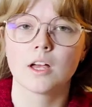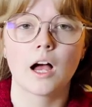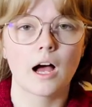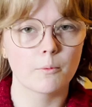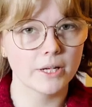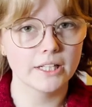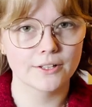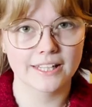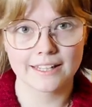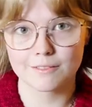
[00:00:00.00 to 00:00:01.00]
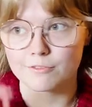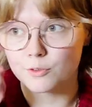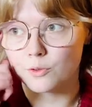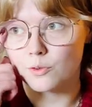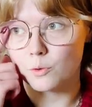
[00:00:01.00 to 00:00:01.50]
I went looking
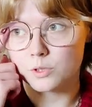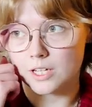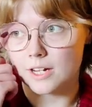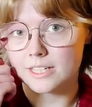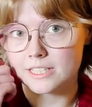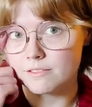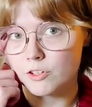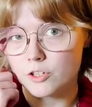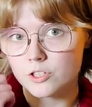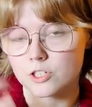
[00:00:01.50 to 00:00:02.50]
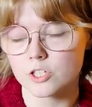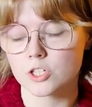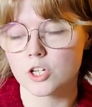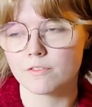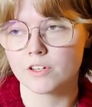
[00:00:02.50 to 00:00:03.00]
for alternative hoods to the
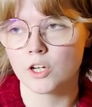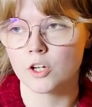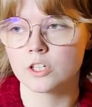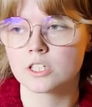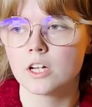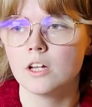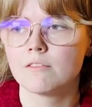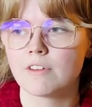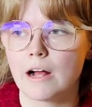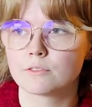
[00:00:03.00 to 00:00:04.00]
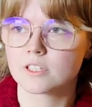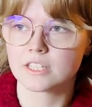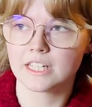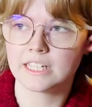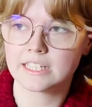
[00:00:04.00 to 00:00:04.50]
Sophie hood, found
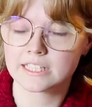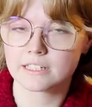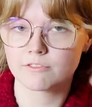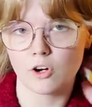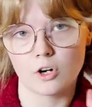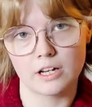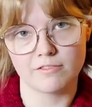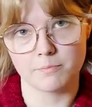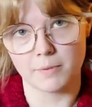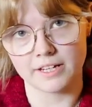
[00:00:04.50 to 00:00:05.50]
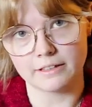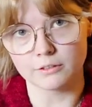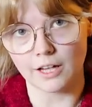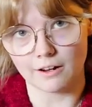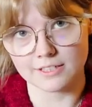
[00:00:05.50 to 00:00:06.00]
the Knitting for Olive Pernille
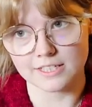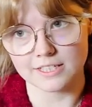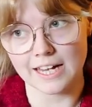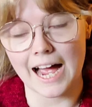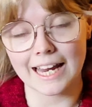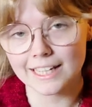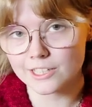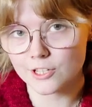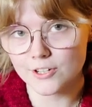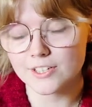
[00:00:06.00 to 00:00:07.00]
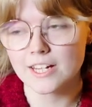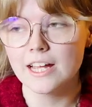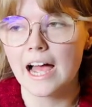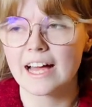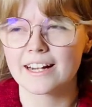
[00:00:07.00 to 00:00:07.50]
Larsen Alex hood,
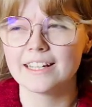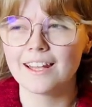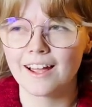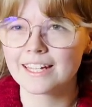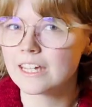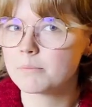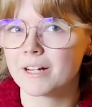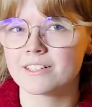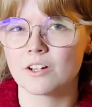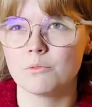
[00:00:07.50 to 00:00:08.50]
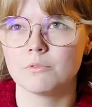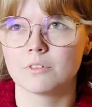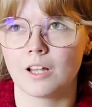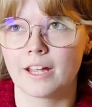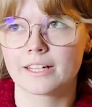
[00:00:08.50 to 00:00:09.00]
and I like it, but I don't
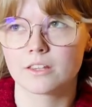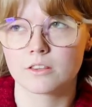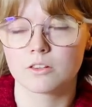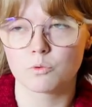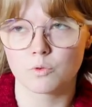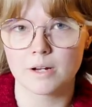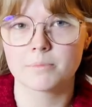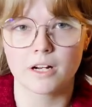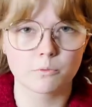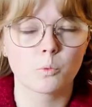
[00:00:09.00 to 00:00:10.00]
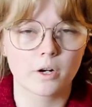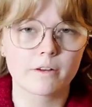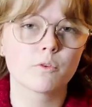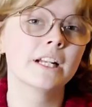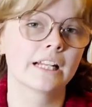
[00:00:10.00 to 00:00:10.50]
like the ribbed. What I
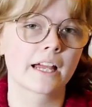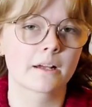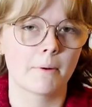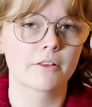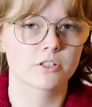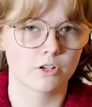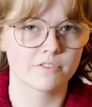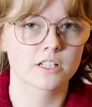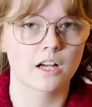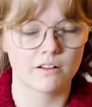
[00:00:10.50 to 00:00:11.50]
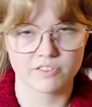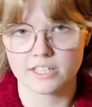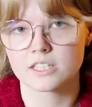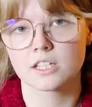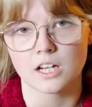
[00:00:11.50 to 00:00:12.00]
really like about the Sophie scarf
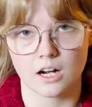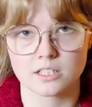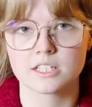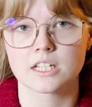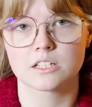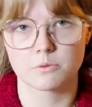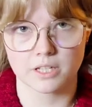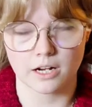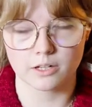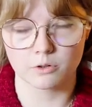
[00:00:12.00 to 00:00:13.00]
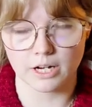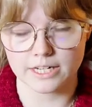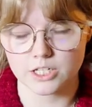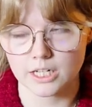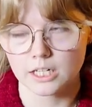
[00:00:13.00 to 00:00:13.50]
is the garter stitch with the I-cord
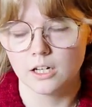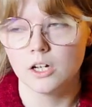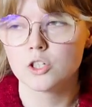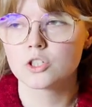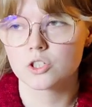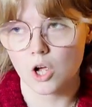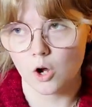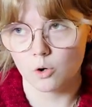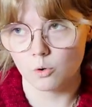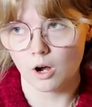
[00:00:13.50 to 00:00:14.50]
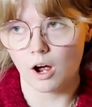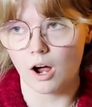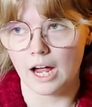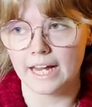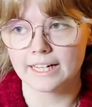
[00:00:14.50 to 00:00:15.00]
edging. So
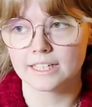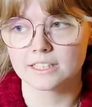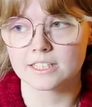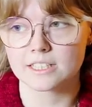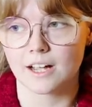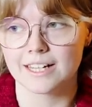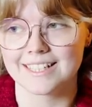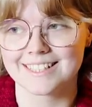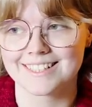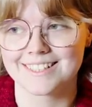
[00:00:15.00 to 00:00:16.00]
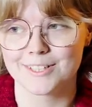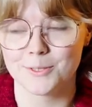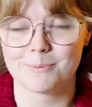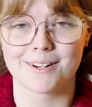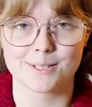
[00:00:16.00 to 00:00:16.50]
I decided to
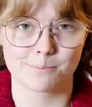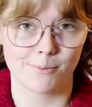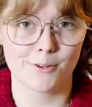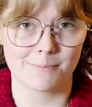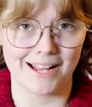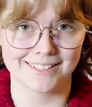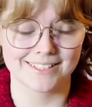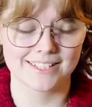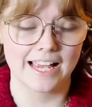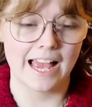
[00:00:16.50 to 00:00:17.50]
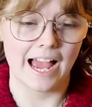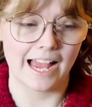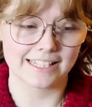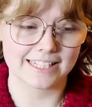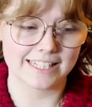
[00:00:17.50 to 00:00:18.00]
purchase both patterns
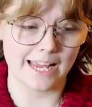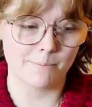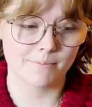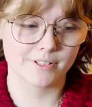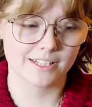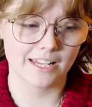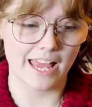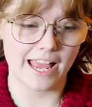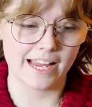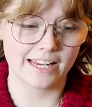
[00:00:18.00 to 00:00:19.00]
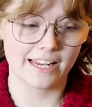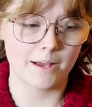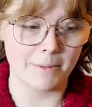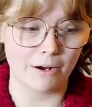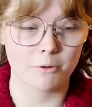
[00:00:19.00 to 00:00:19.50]
and attempt a
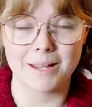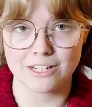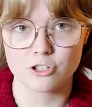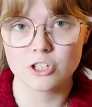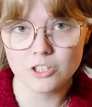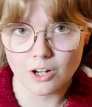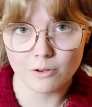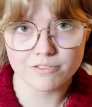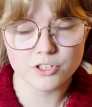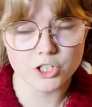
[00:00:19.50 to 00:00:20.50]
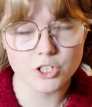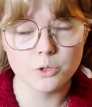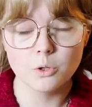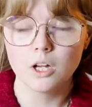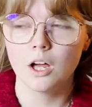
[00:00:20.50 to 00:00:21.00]
amalgamation of the two,
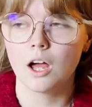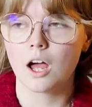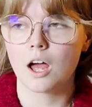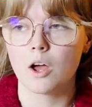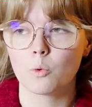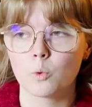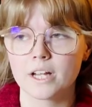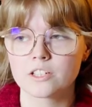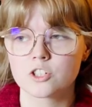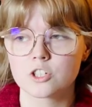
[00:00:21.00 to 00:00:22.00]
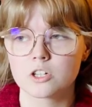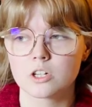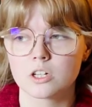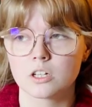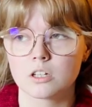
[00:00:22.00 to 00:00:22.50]
which
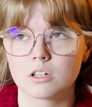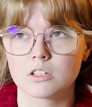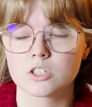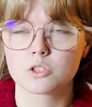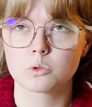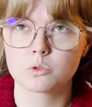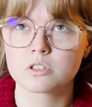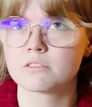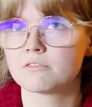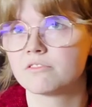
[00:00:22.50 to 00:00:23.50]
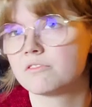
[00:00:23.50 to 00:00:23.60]
sort of